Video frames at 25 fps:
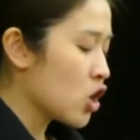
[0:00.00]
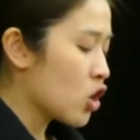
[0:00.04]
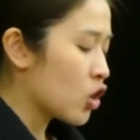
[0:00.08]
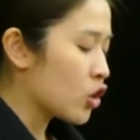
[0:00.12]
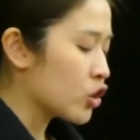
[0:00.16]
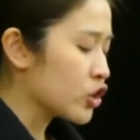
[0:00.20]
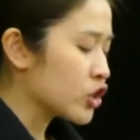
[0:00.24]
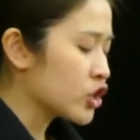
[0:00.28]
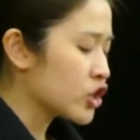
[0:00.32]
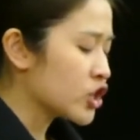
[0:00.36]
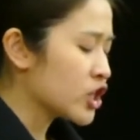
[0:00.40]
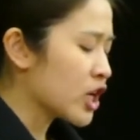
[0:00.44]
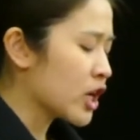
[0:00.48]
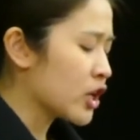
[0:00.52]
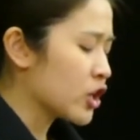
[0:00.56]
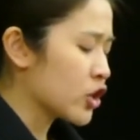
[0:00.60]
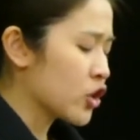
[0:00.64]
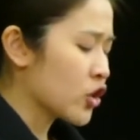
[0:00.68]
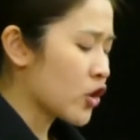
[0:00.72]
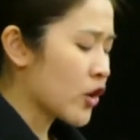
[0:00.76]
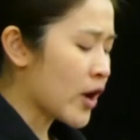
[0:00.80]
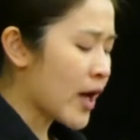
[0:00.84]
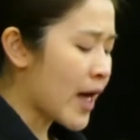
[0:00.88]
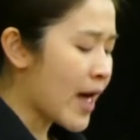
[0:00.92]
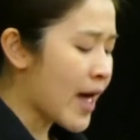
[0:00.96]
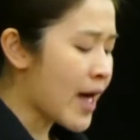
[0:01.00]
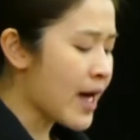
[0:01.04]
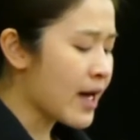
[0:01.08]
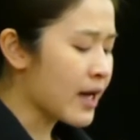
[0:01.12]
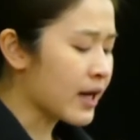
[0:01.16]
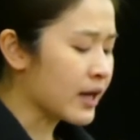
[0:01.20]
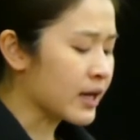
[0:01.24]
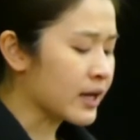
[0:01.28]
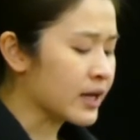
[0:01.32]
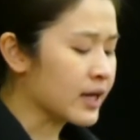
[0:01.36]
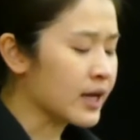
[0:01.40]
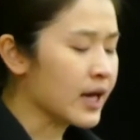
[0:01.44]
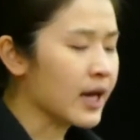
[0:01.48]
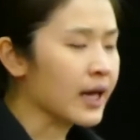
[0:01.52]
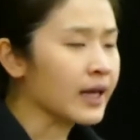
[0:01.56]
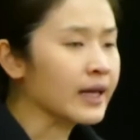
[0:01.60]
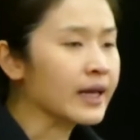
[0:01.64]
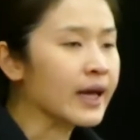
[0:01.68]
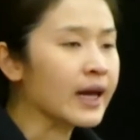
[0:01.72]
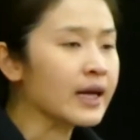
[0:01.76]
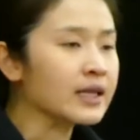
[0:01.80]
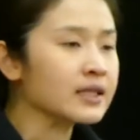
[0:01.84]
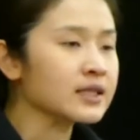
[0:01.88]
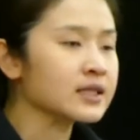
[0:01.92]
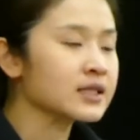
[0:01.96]
or shut your hand
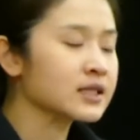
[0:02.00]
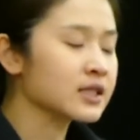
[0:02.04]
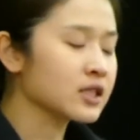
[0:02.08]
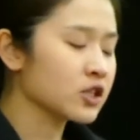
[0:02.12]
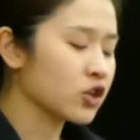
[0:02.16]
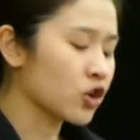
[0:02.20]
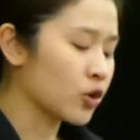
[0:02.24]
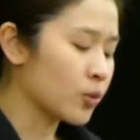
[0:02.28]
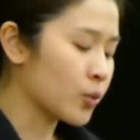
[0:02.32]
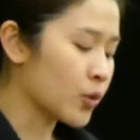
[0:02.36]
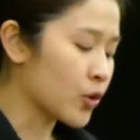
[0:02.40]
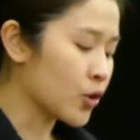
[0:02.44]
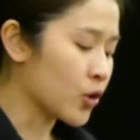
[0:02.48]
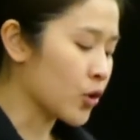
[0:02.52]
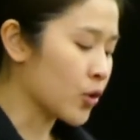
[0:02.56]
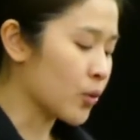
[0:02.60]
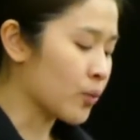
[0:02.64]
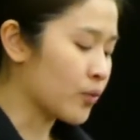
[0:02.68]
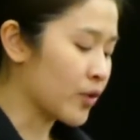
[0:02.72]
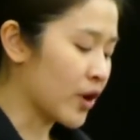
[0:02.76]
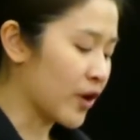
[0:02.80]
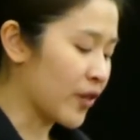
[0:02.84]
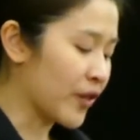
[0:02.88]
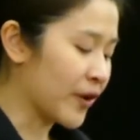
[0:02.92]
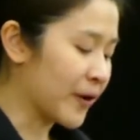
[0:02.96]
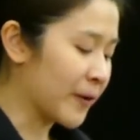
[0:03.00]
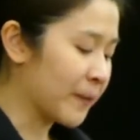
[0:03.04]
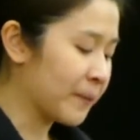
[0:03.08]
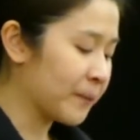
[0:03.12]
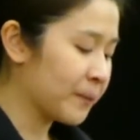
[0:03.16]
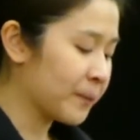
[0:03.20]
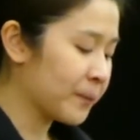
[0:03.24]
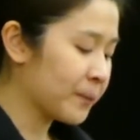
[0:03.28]
against your poor brother,